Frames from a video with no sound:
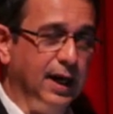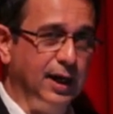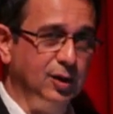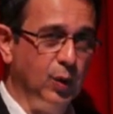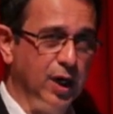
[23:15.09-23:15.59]

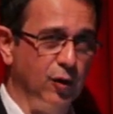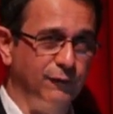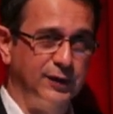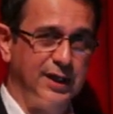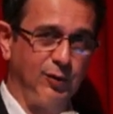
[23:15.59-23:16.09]
And quite
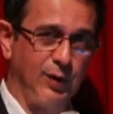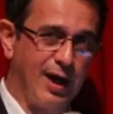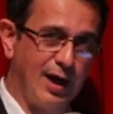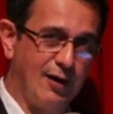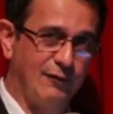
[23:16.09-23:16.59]
often that will
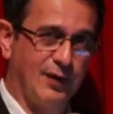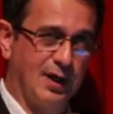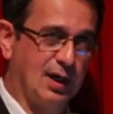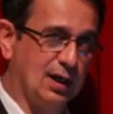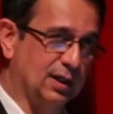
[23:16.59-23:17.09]
have
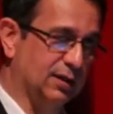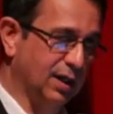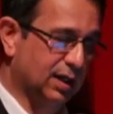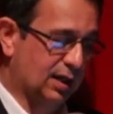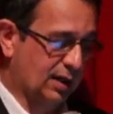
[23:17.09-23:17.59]

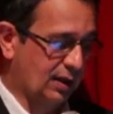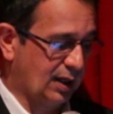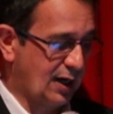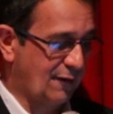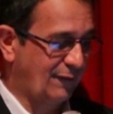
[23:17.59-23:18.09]

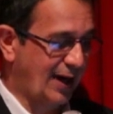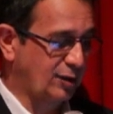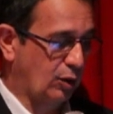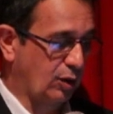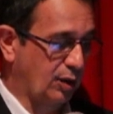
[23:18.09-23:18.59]
an
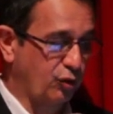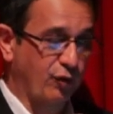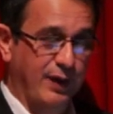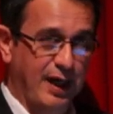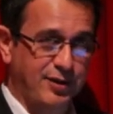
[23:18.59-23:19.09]
effect on
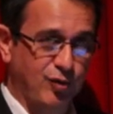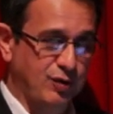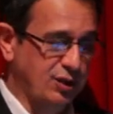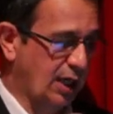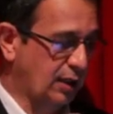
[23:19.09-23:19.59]
improving
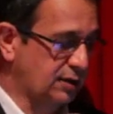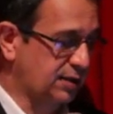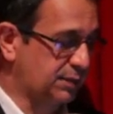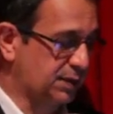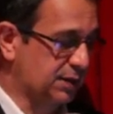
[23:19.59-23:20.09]
gastrointestinal
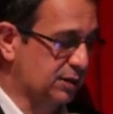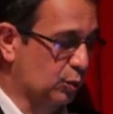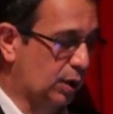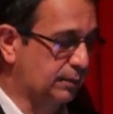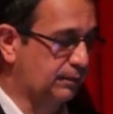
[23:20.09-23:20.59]
symptoms
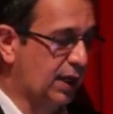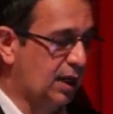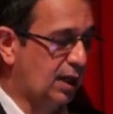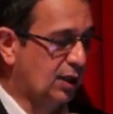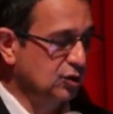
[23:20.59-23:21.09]
as well.
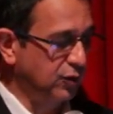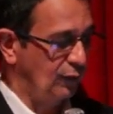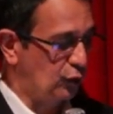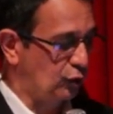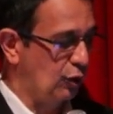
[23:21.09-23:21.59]
So
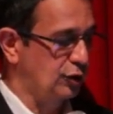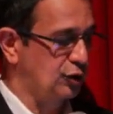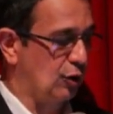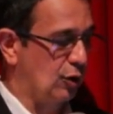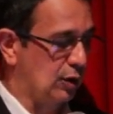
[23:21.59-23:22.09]

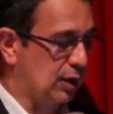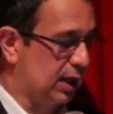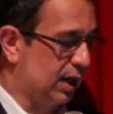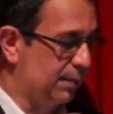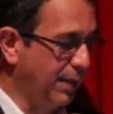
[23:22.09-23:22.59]

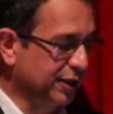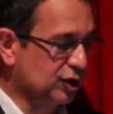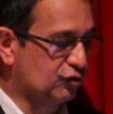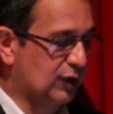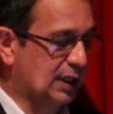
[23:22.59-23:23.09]
fludrocortisone,
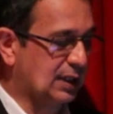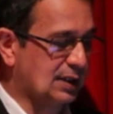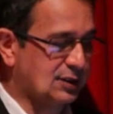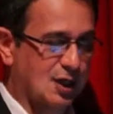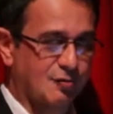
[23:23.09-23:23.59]
midodrine,
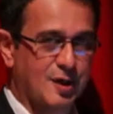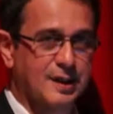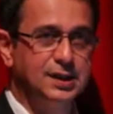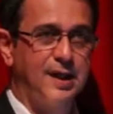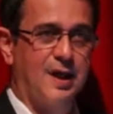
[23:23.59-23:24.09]

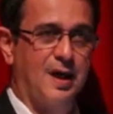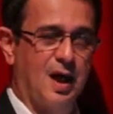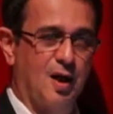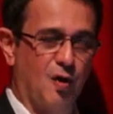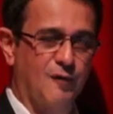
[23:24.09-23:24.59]
etc.
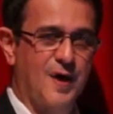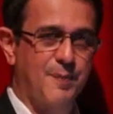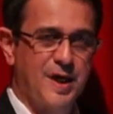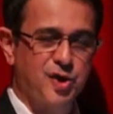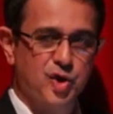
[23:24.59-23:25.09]
A lot of
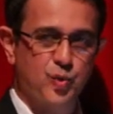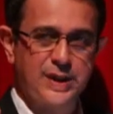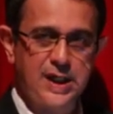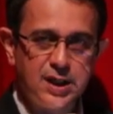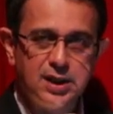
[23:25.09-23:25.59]
our patients
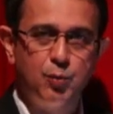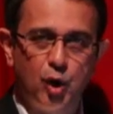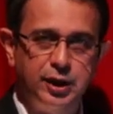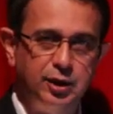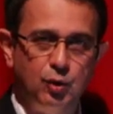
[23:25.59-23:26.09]
with early
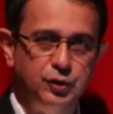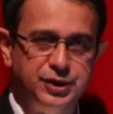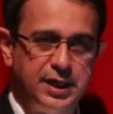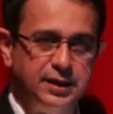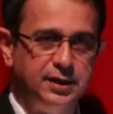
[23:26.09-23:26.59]
morning
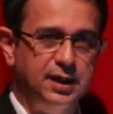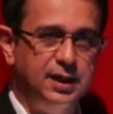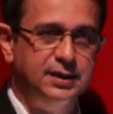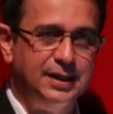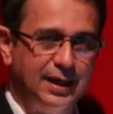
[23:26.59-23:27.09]
nausea,
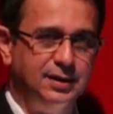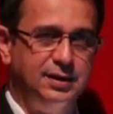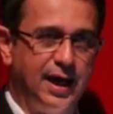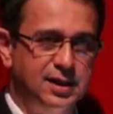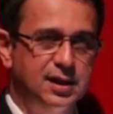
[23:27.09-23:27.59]

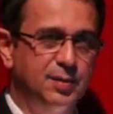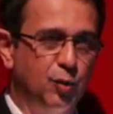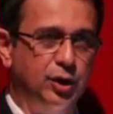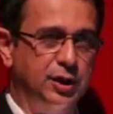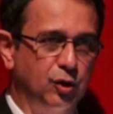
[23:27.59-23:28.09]
that early
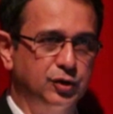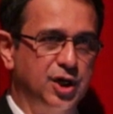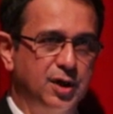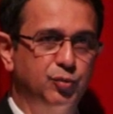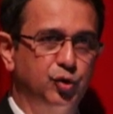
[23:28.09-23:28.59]
morning
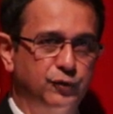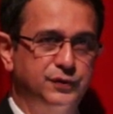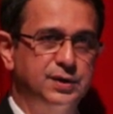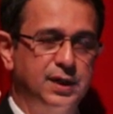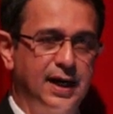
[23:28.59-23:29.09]
nausea
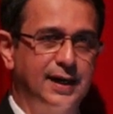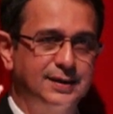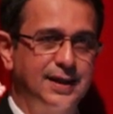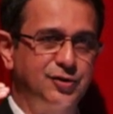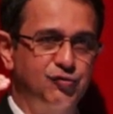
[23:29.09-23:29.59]
improves. And I
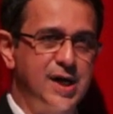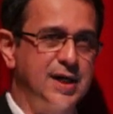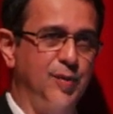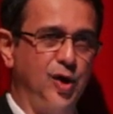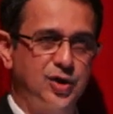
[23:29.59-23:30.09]
think that's
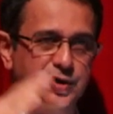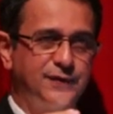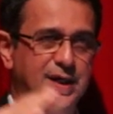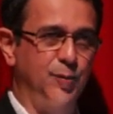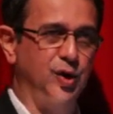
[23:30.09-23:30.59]
really because
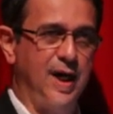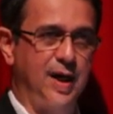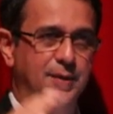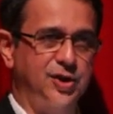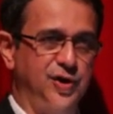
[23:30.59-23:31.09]
of the
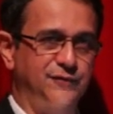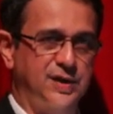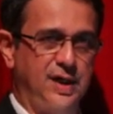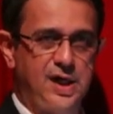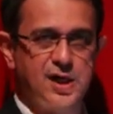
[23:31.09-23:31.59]
hemodynamic shifts
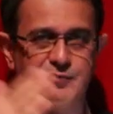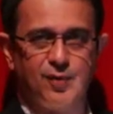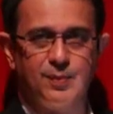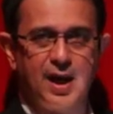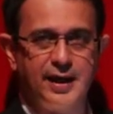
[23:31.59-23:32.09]
that occurs
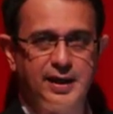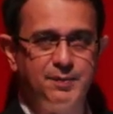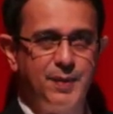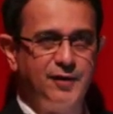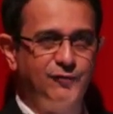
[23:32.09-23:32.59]
from lying
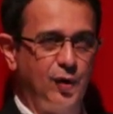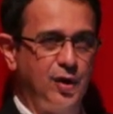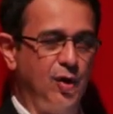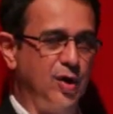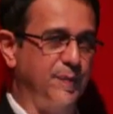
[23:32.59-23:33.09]
in bed for
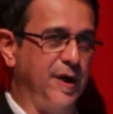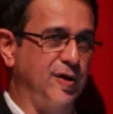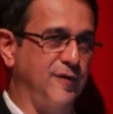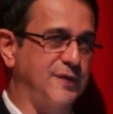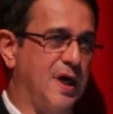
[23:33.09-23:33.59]
a long
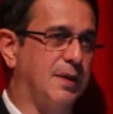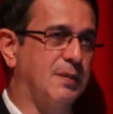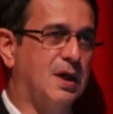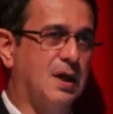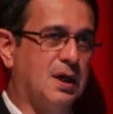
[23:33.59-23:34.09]
period of time.
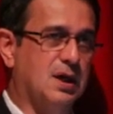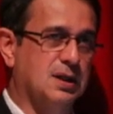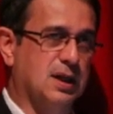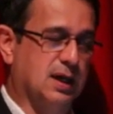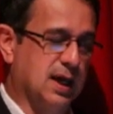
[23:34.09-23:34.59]

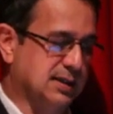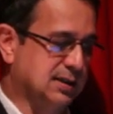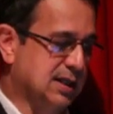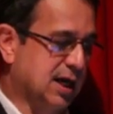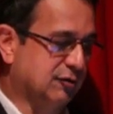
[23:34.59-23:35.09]
They
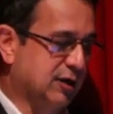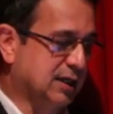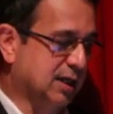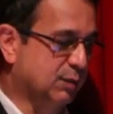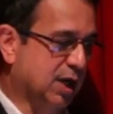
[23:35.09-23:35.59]
get
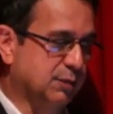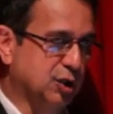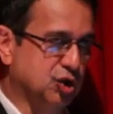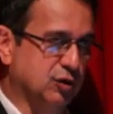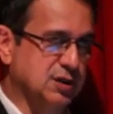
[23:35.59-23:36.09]
dehydrated, blood
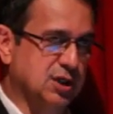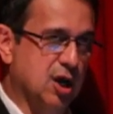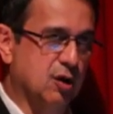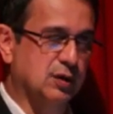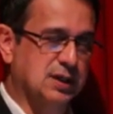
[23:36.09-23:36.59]
pressure is
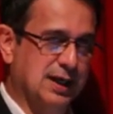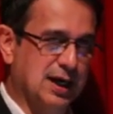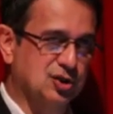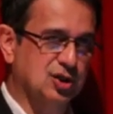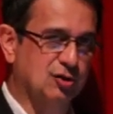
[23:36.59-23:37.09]
low, they
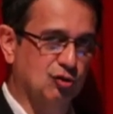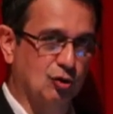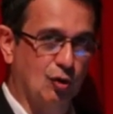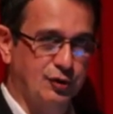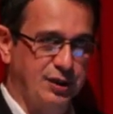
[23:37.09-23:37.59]
get central
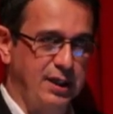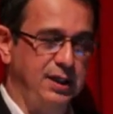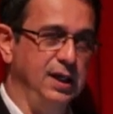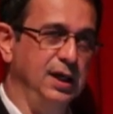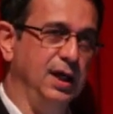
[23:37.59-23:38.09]
nausea.